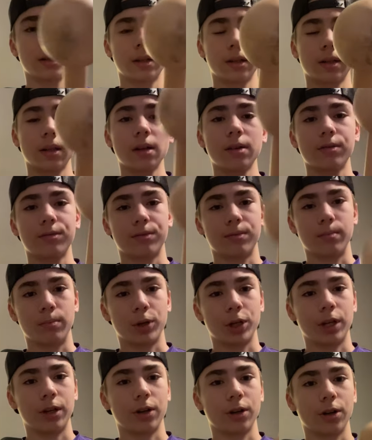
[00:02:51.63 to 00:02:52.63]
glove
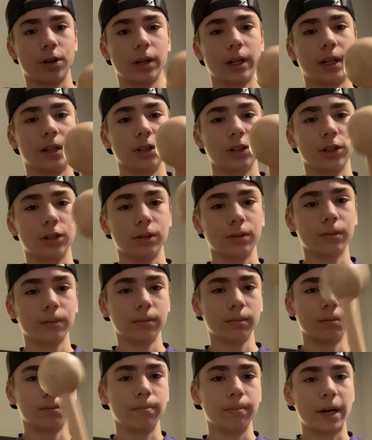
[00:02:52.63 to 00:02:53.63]
breaker inner
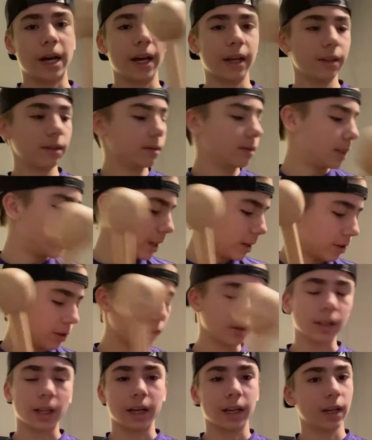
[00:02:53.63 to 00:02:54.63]
bat hitter
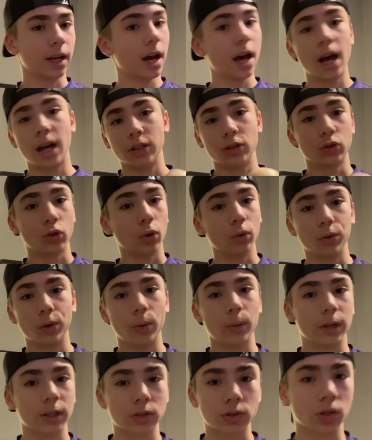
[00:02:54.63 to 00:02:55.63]
thing. Don't know
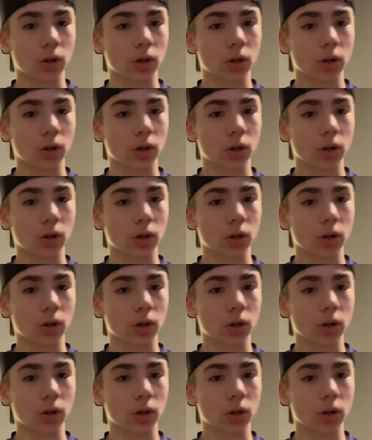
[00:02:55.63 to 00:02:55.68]
what it's